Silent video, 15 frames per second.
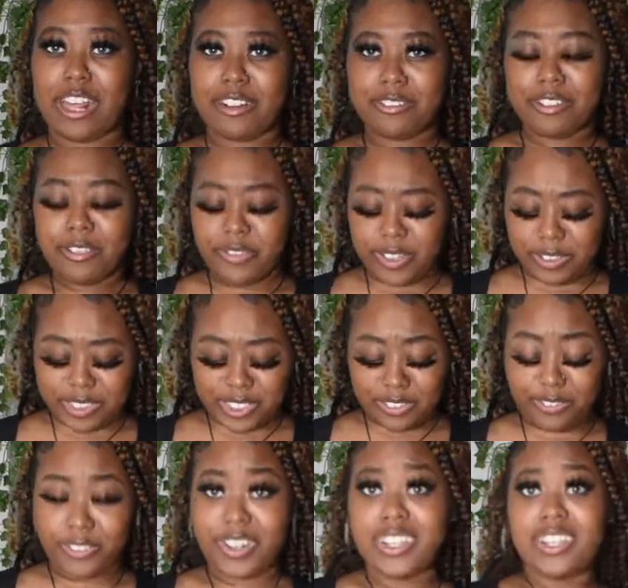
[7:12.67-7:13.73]
I don't know if it goes in
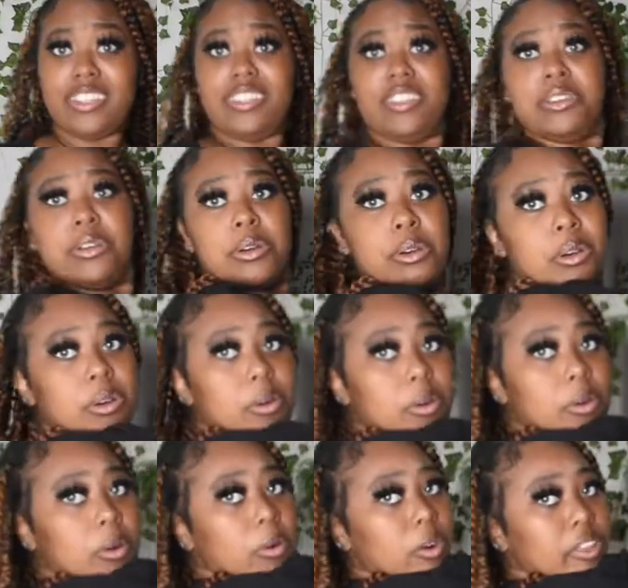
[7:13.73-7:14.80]
the front
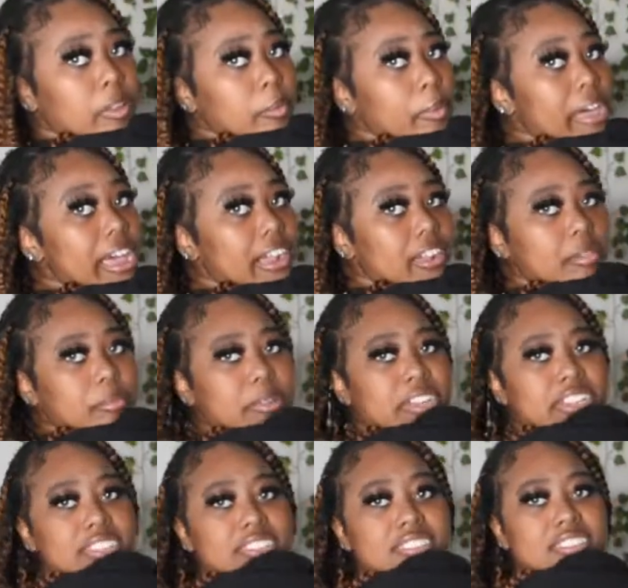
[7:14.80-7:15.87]
or the back,
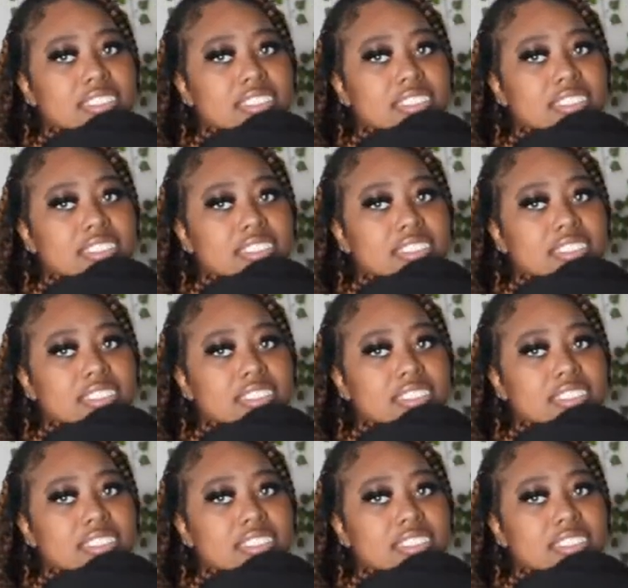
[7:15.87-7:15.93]
but